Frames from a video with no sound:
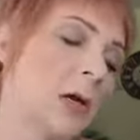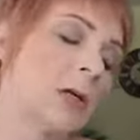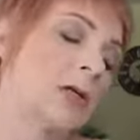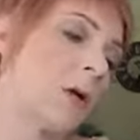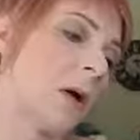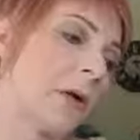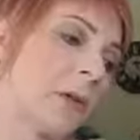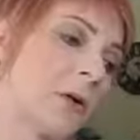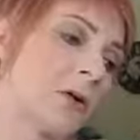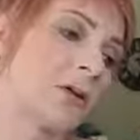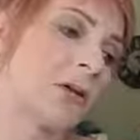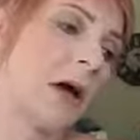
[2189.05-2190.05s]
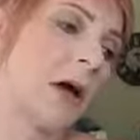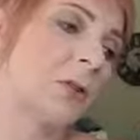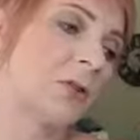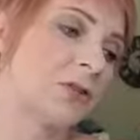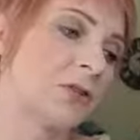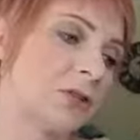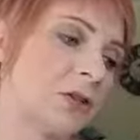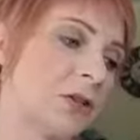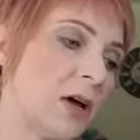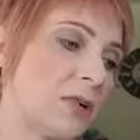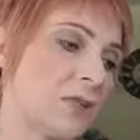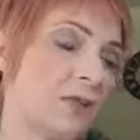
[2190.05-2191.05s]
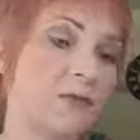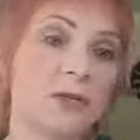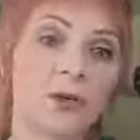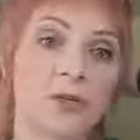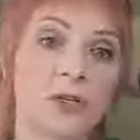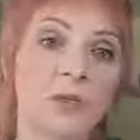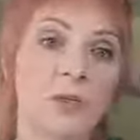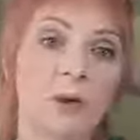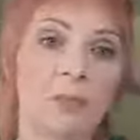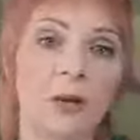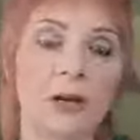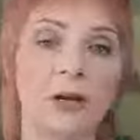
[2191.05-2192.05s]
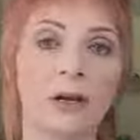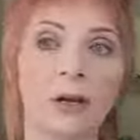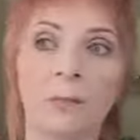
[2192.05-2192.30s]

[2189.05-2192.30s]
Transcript: So I mean, there's a lot of stuff that goes into it, but